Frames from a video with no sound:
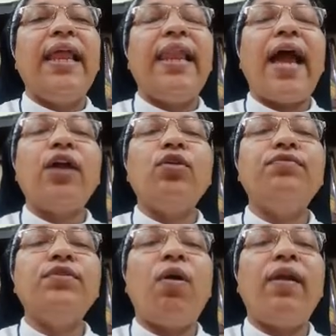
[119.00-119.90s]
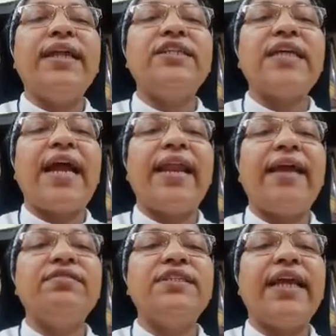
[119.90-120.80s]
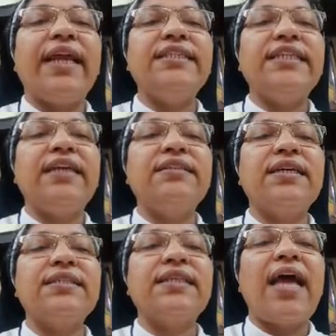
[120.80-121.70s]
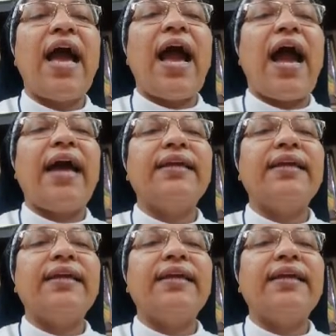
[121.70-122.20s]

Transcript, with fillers: Lack of knowledge and lifestyle changes are